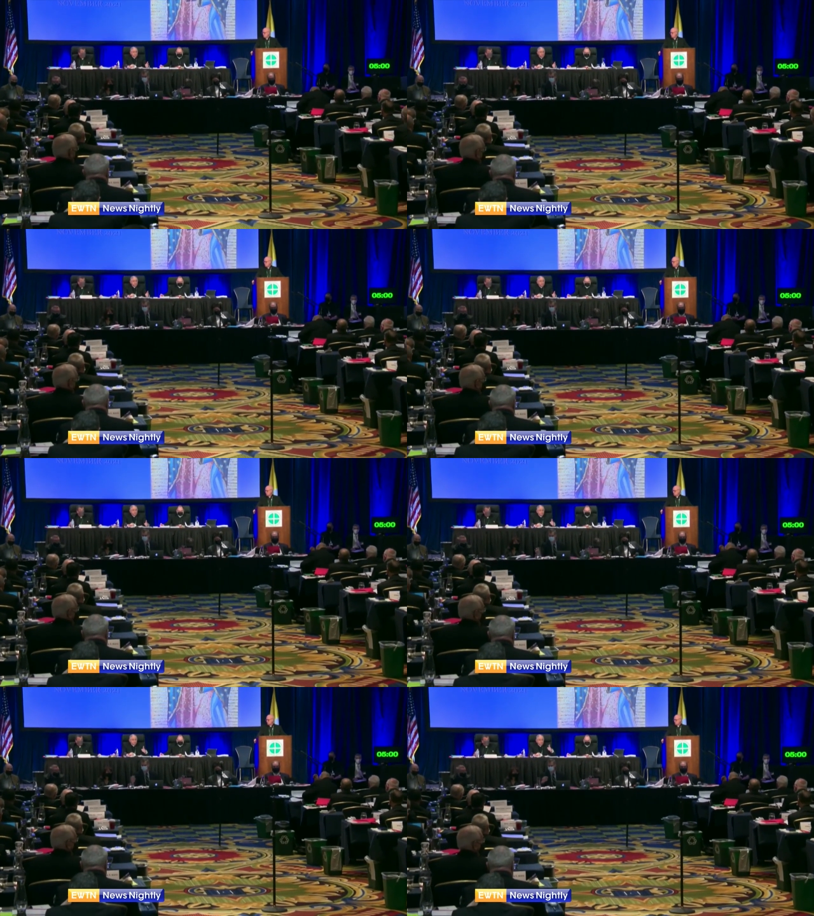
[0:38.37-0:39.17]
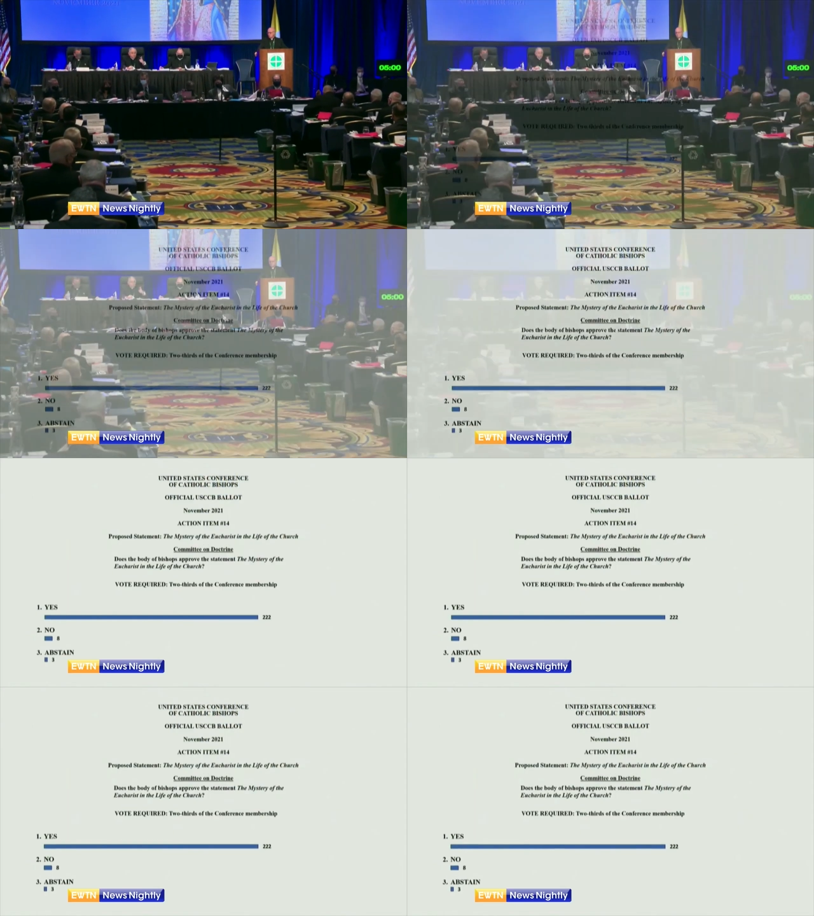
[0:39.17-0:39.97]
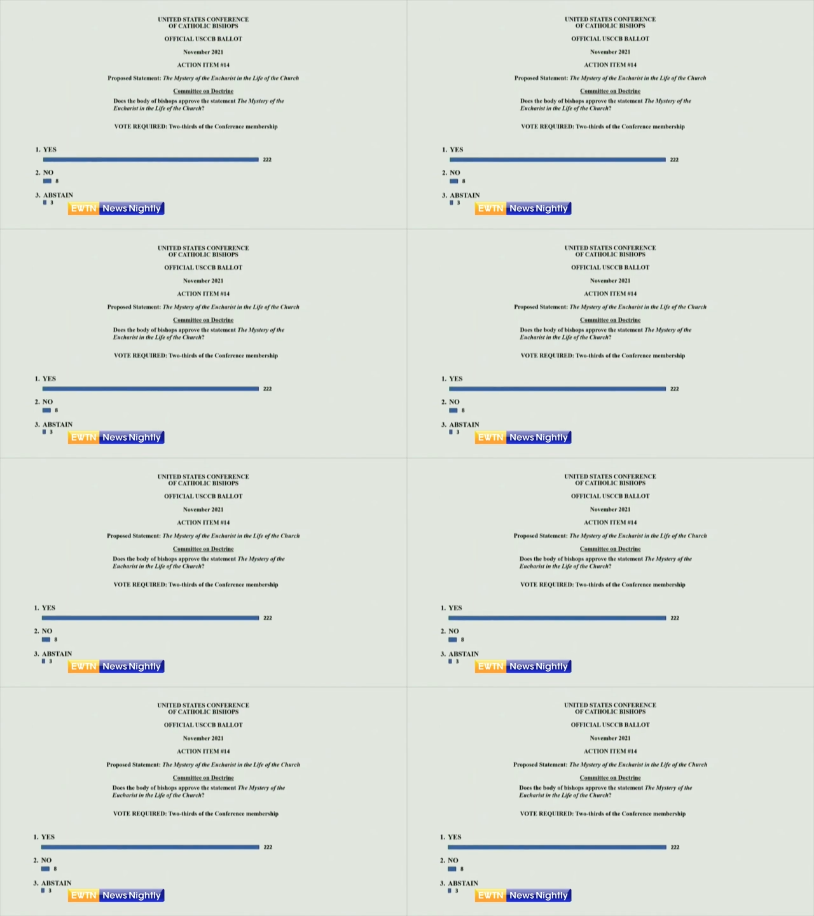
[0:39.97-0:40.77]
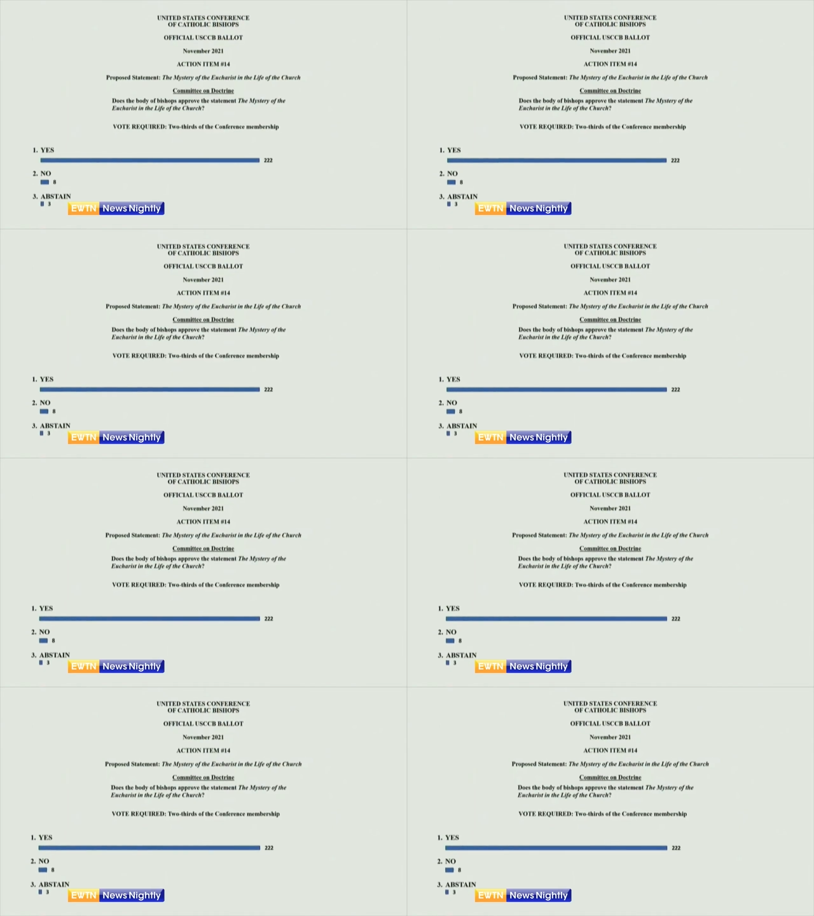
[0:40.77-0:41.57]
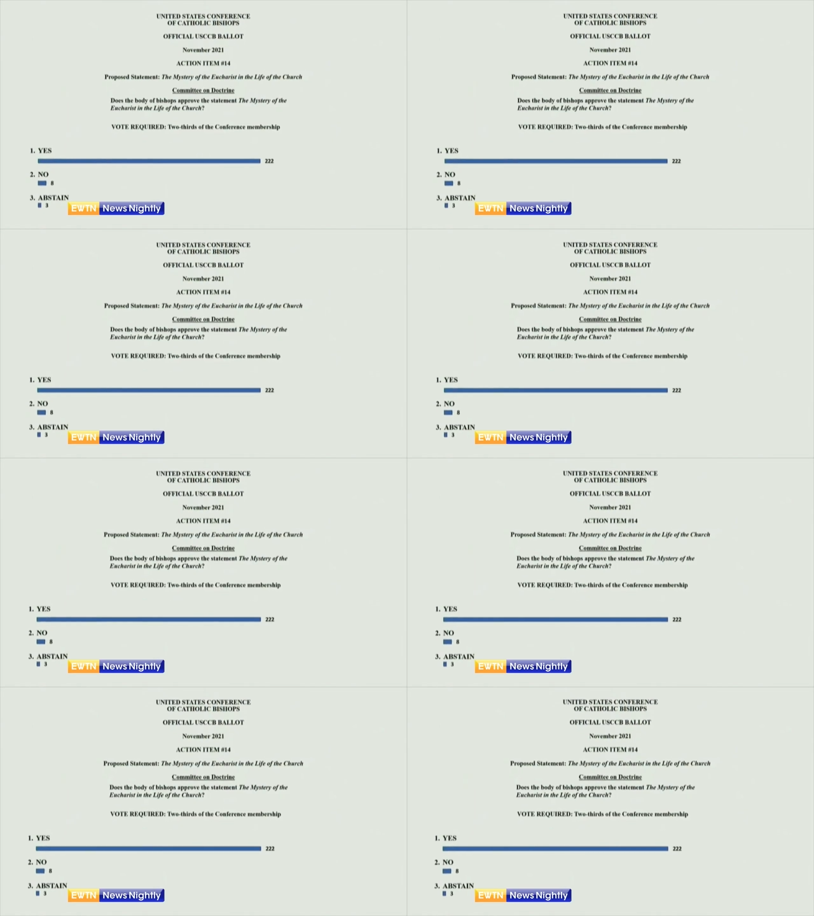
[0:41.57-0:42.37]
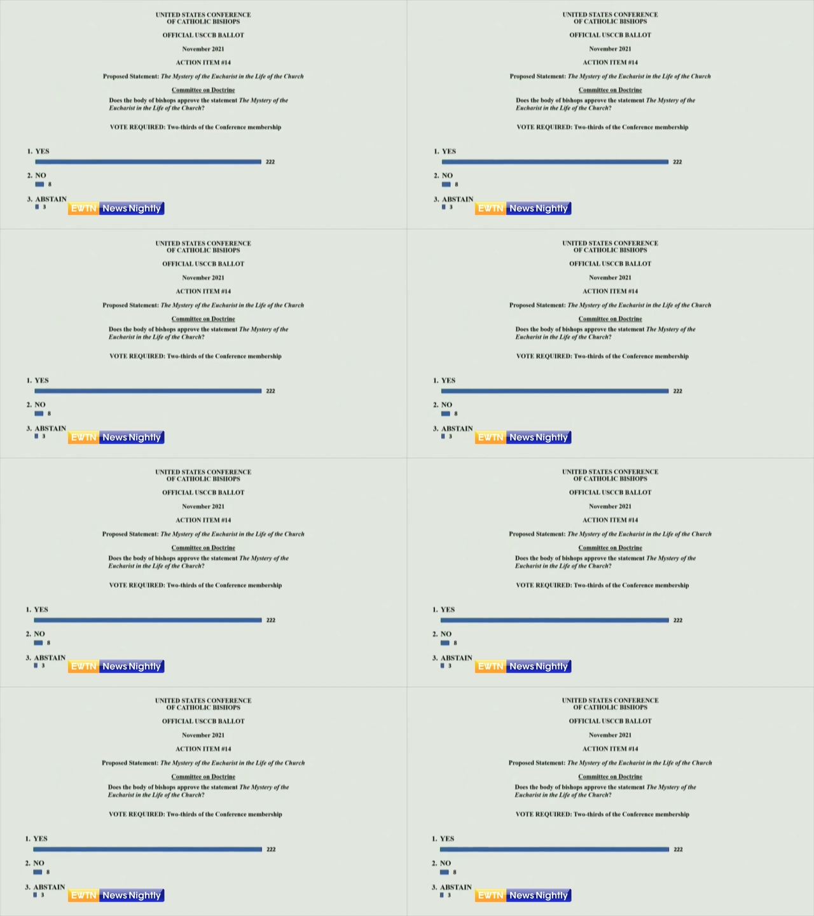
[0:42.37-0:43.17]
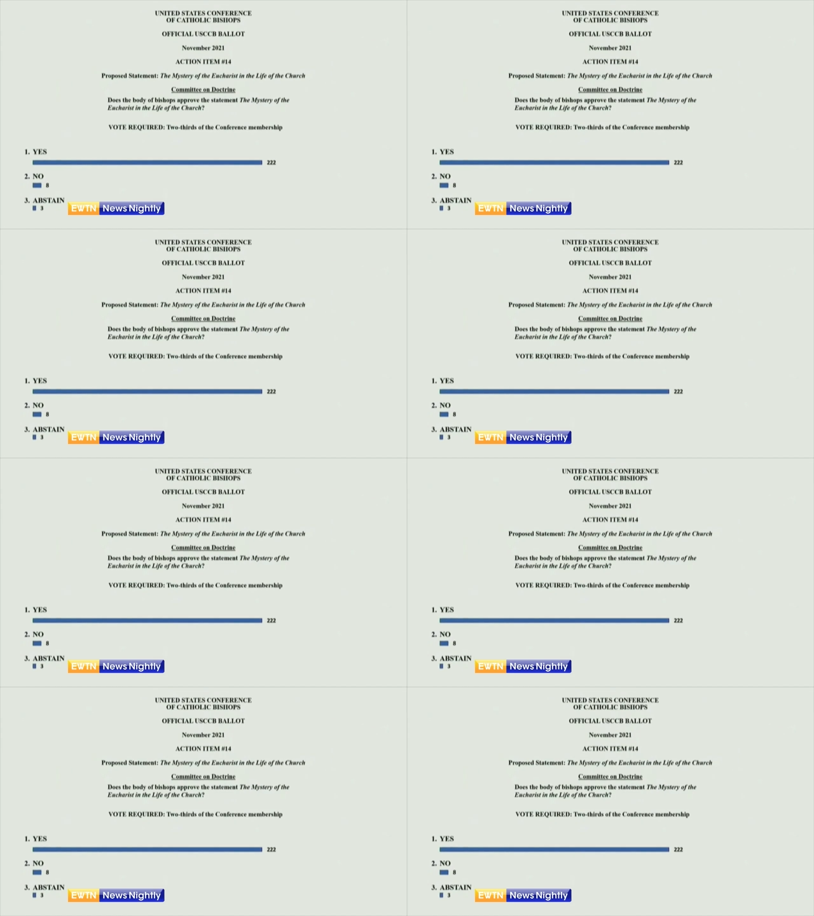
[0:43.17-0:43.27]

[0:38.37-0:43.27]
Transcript: (no speaker visible)